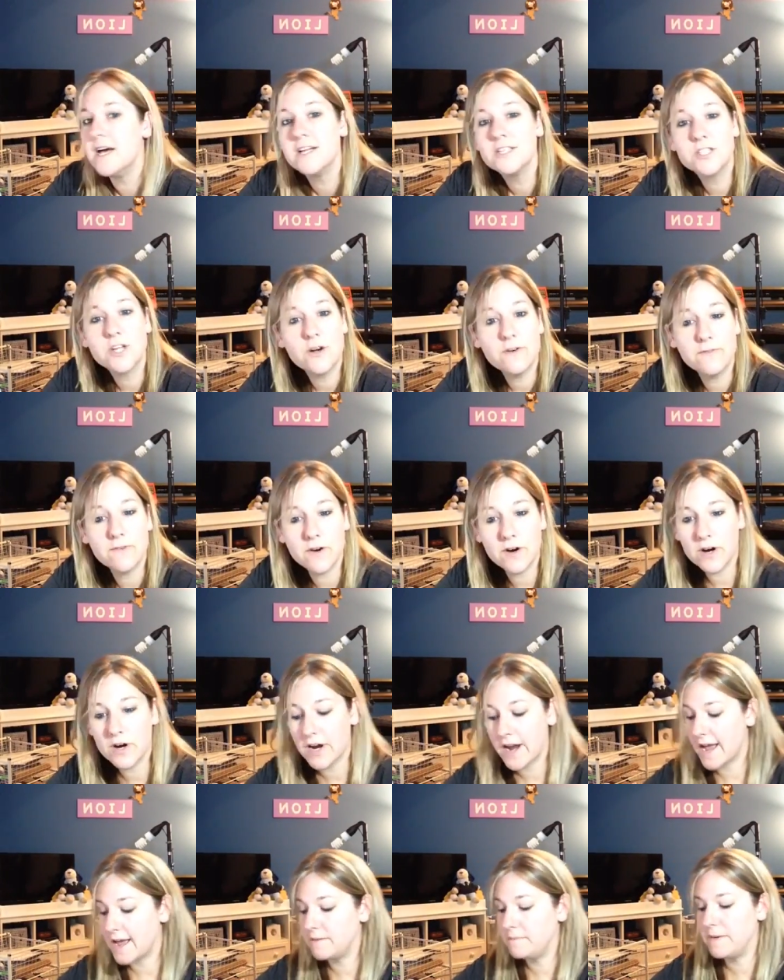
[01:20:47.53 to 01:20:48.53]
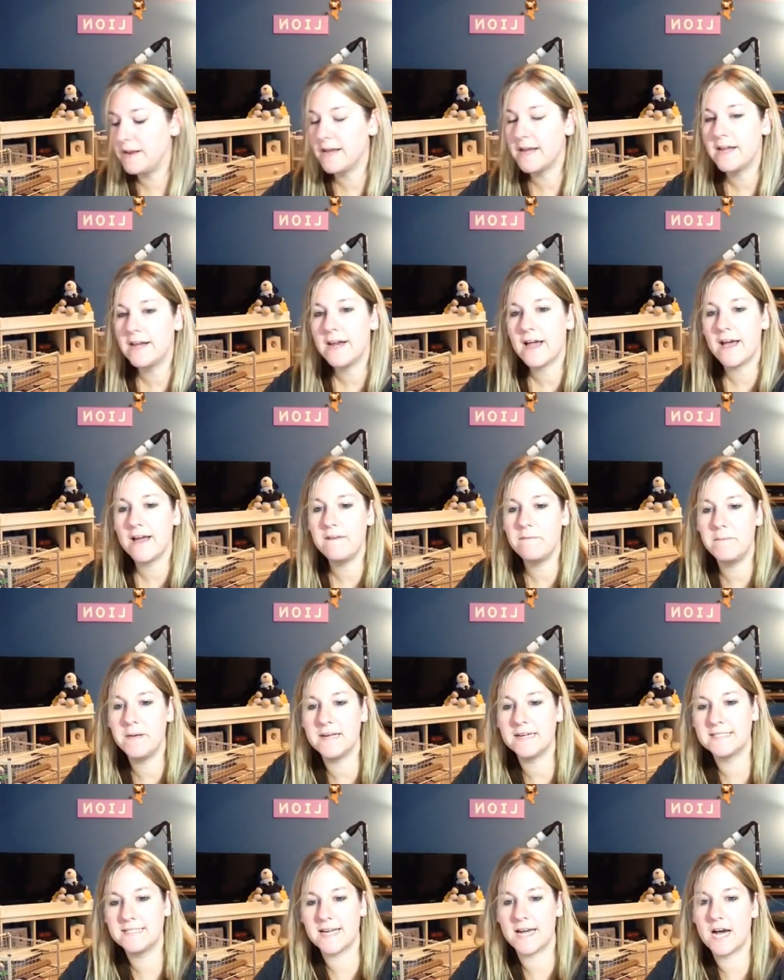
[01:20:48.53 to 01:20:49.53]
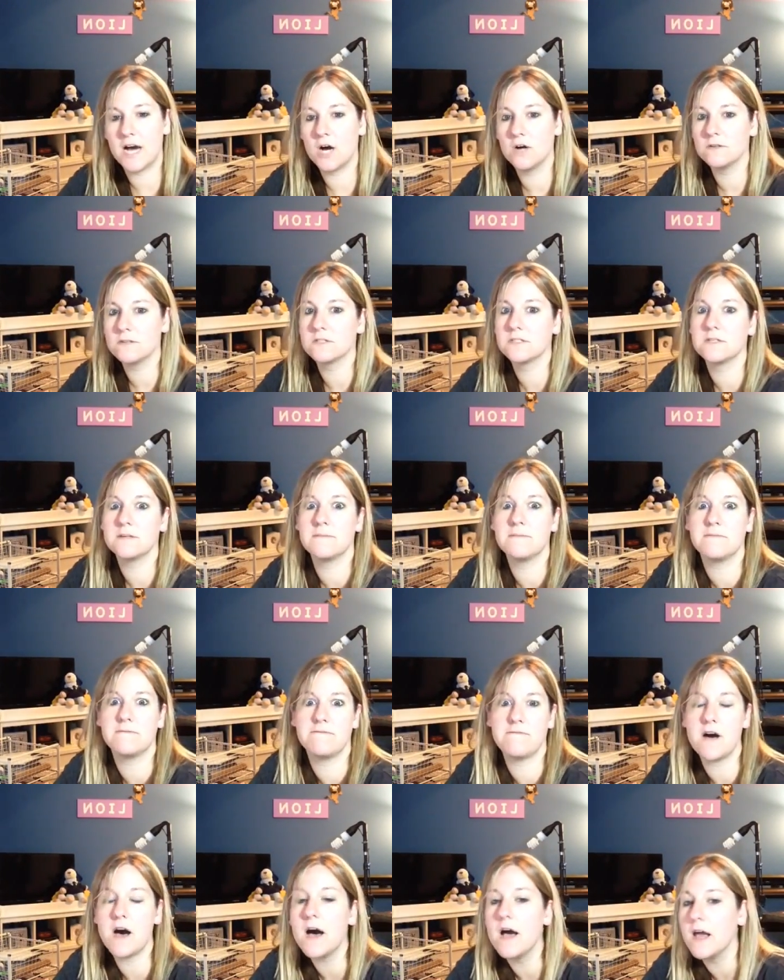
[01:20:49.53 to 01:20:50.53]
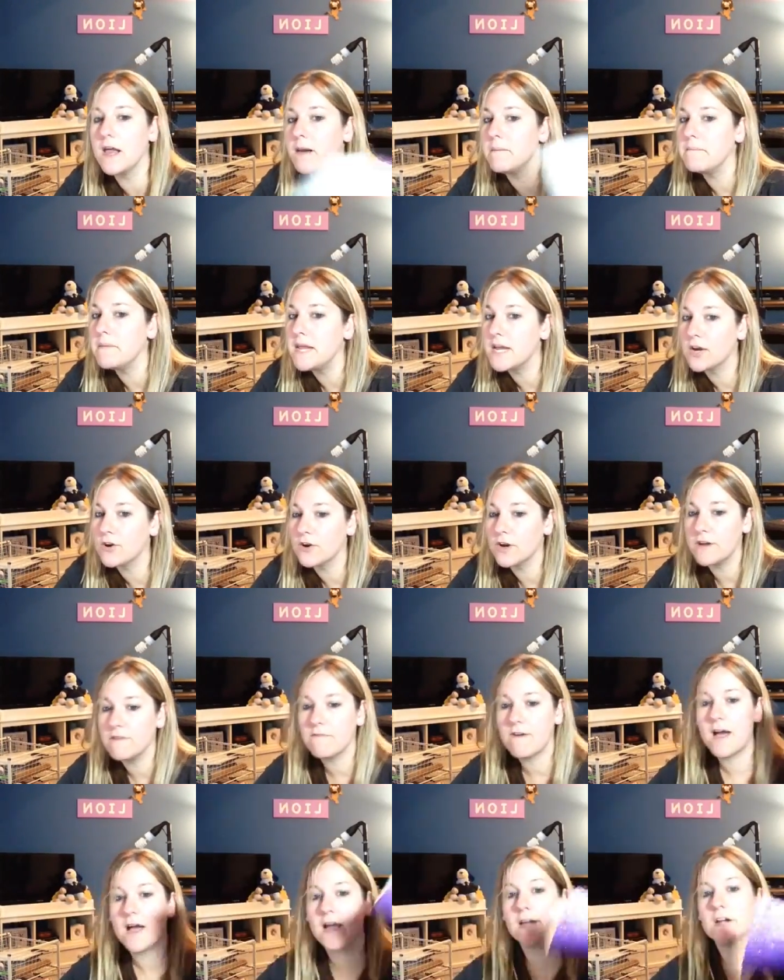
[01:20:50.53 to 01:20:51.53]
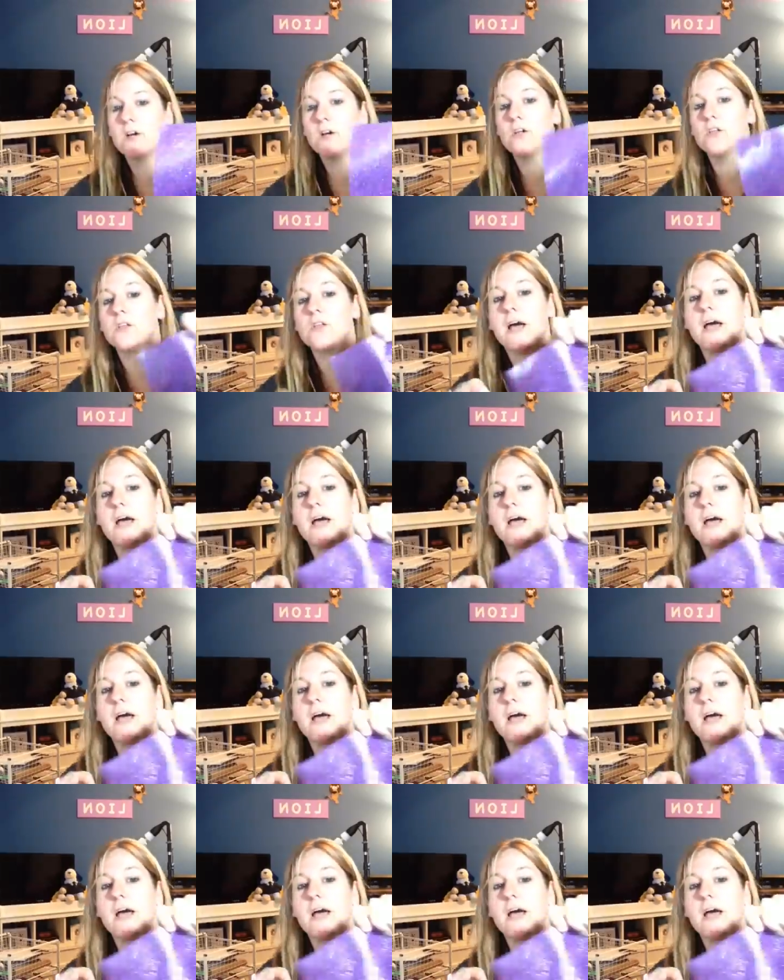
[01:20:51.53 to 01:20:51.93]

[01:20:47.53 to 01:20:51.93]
So for her headband, I picked out some fun Micri vinyl.